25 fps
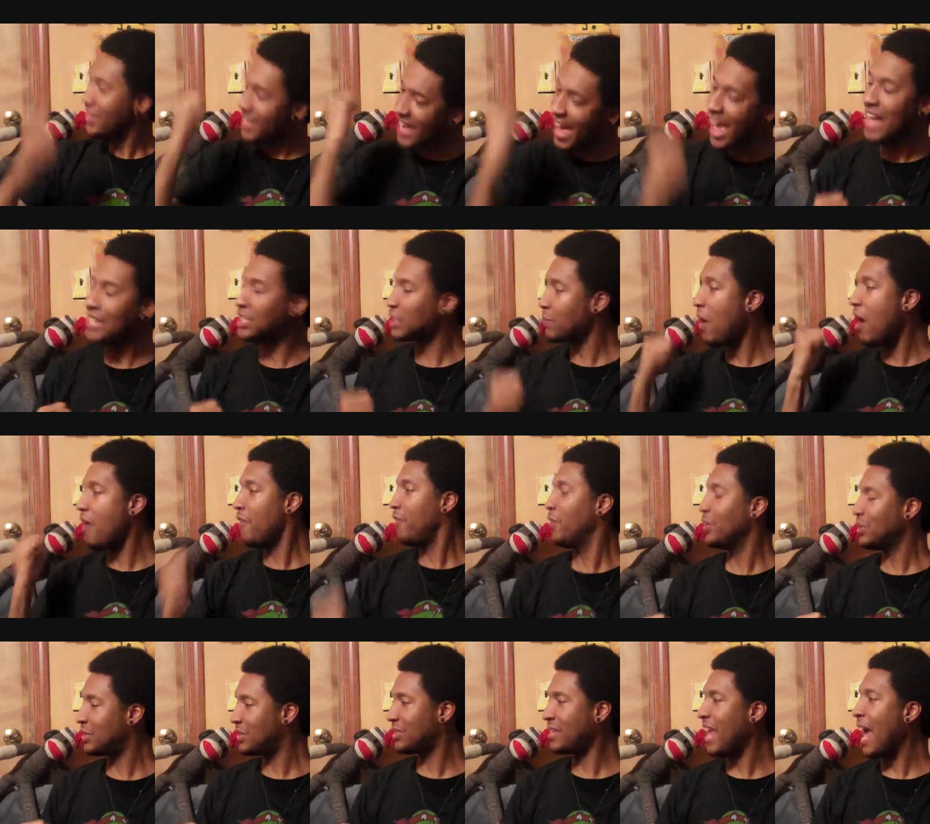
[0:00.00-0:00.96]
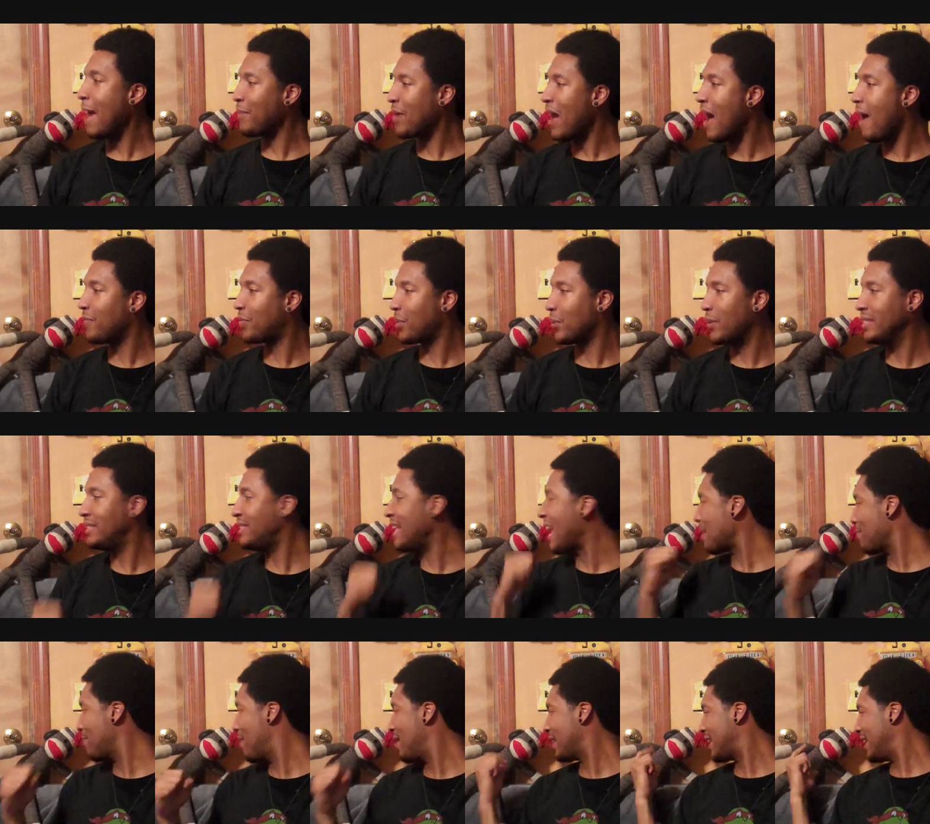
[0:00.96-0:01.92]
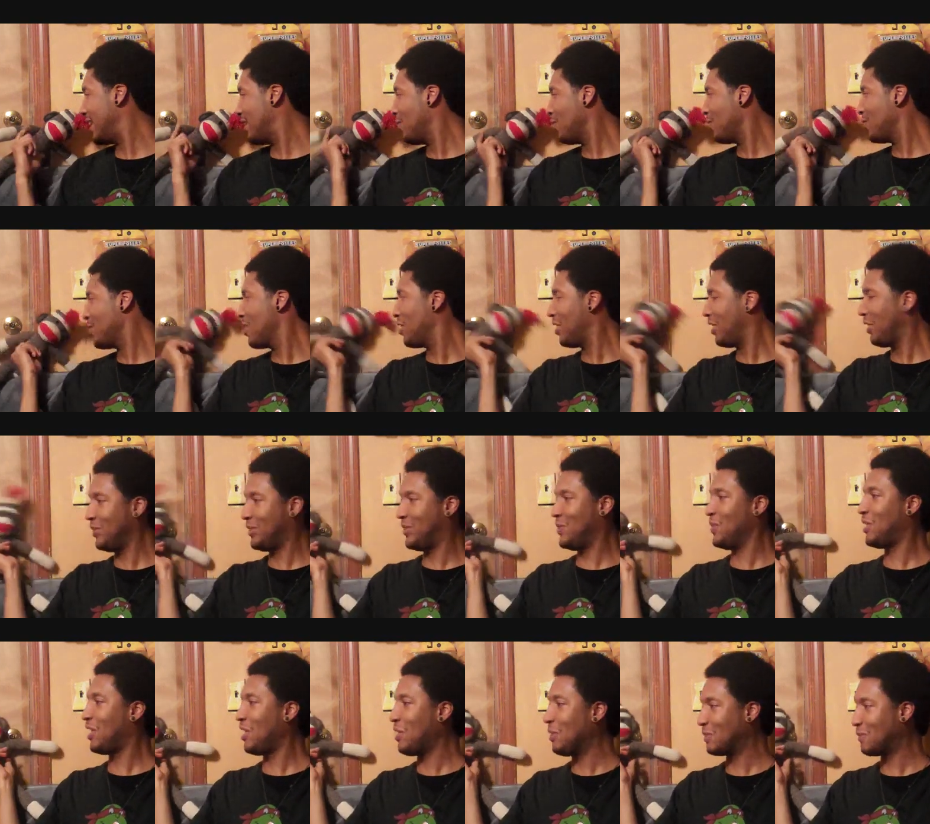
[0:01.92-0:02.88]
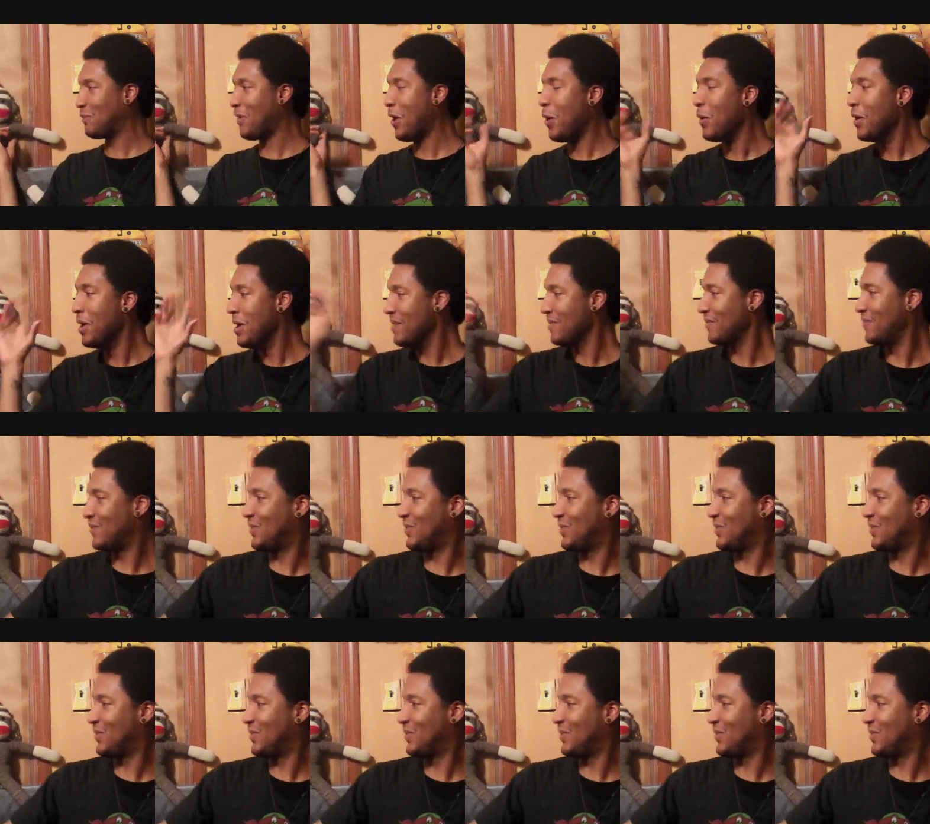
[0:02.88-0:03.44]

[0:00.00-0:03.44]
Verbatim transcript: Yes, Marvel vs. Capcom 3, Sack Monkey. You're a little too close, bro.